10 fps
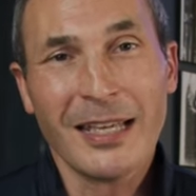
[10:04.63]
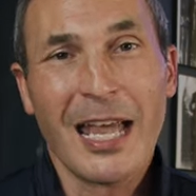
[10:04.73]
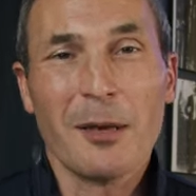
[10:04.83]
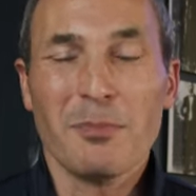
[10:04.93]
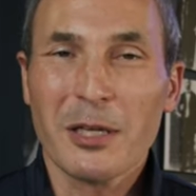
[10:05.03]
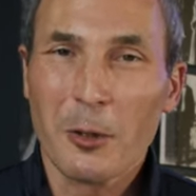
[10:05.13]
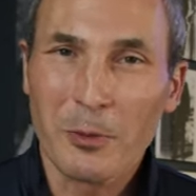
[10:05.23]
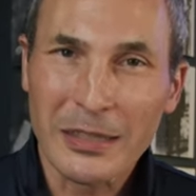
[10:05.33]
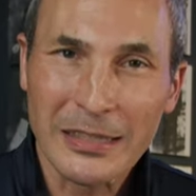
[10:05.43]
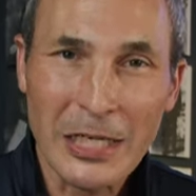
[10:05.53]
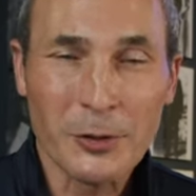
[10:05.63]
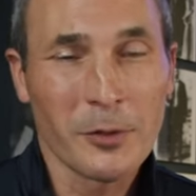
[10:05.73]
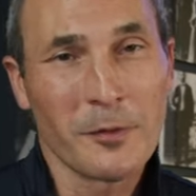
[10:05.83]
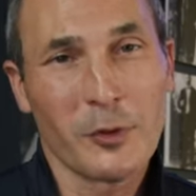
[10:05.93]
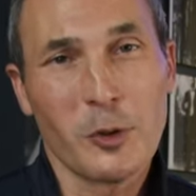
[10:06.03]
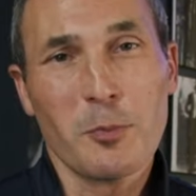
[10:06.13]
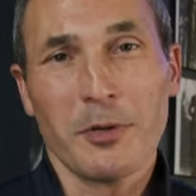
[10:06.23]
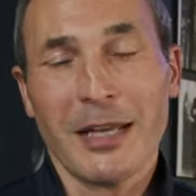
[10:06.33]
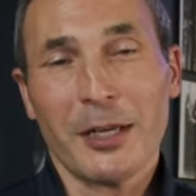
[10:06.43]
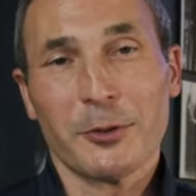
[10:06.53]
and be a releaser of the
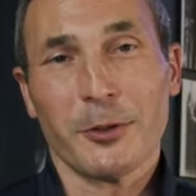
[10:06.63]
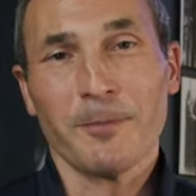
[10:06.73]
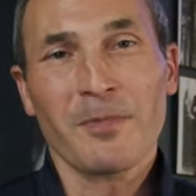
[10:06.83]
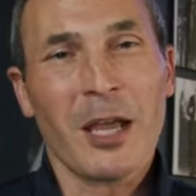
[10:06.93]
supernatural,